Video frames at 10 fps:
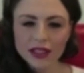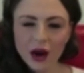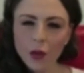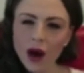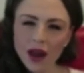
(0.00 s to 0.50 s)

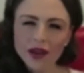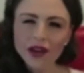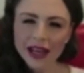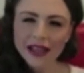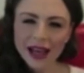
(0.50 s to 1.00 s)
understand
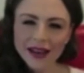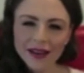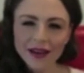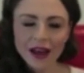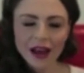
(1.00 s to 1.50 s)
why they're
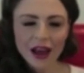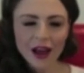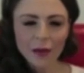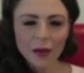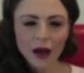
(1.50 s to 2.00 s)
like that.
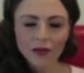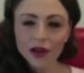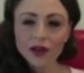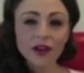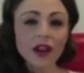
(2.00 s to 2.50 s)

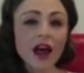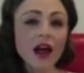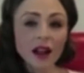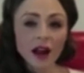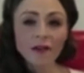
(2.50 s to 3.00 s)
I've
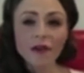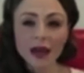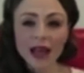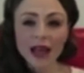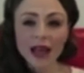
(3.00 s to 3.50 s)
learned a
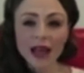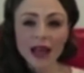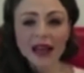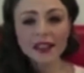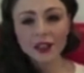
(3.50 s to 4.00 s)
lot from my
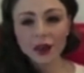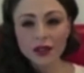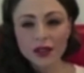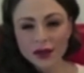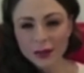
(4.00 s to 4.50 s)
acting
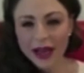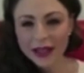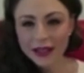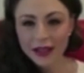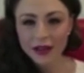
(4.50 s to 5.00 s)
coach, Susan
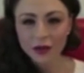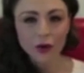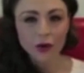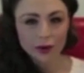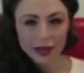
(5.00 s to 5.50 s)
Batson,
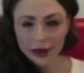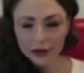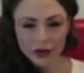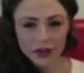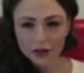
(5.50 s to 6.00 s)
world
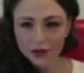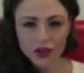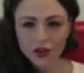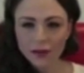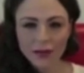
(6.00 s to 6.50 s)
renowned.
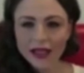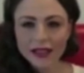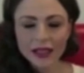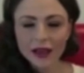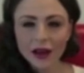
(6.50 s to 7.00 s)
She's
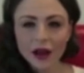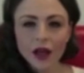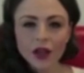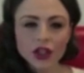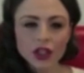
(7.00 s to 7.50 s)
amazing.
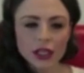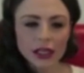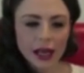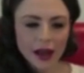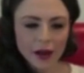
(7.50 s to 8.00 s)

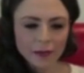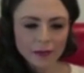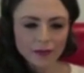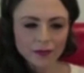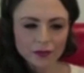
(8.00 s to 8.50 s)
She
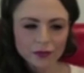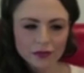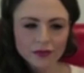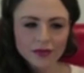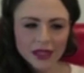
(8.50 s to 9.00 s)

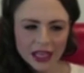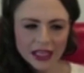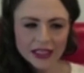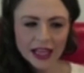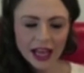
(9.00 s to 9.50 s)

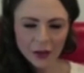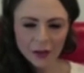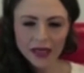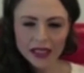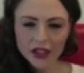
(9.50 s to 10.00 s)
has
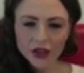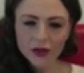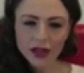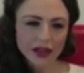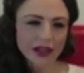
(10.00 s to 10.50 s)
helped me to
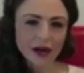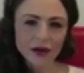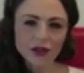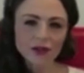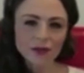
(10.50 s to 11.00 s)
learn how
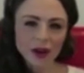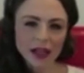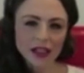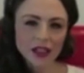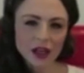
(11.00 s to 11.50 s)
to
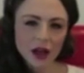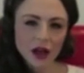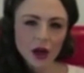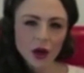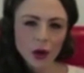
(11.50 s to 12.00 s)
find
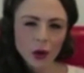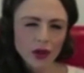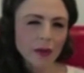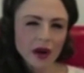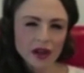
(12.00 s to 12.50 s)

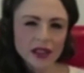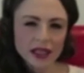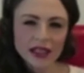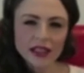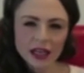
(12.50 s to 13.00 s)
who the
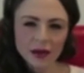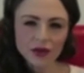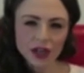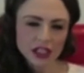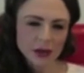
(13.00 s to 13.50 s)
person is that
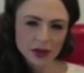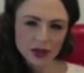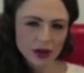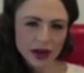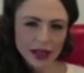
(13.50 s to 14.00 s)
I'm trying to
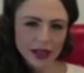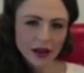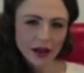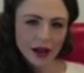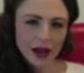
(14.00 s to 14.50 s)

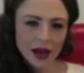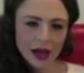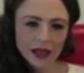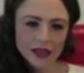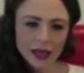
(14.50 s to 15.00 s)
portray,
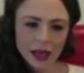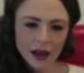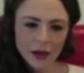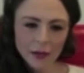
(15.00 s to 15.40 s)
and